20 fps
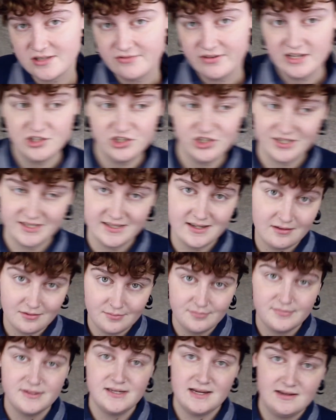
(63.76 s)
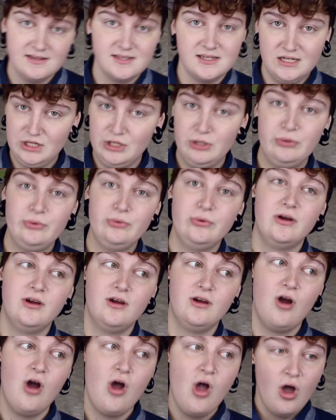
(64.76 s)
of it is just updating you
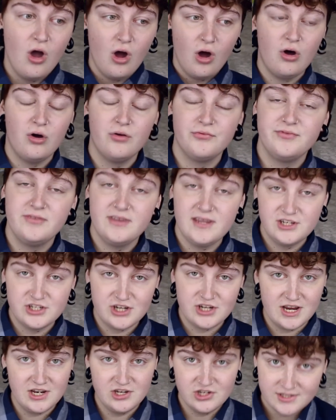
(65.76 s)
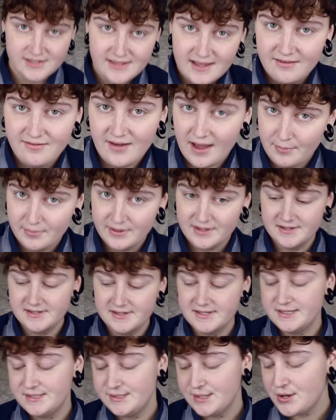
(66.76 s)
on the changes that have
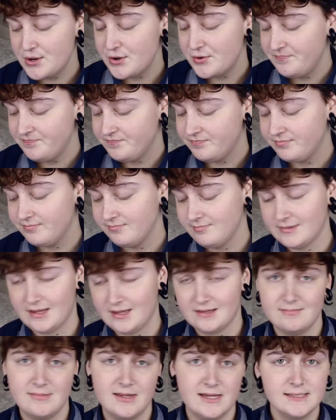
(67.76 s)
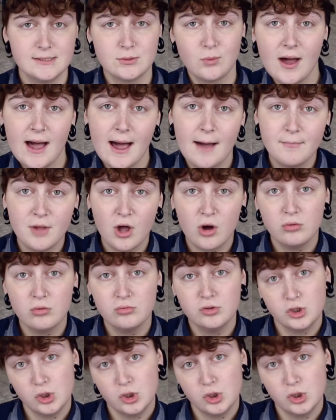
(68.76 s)
happened. So that's what I'm going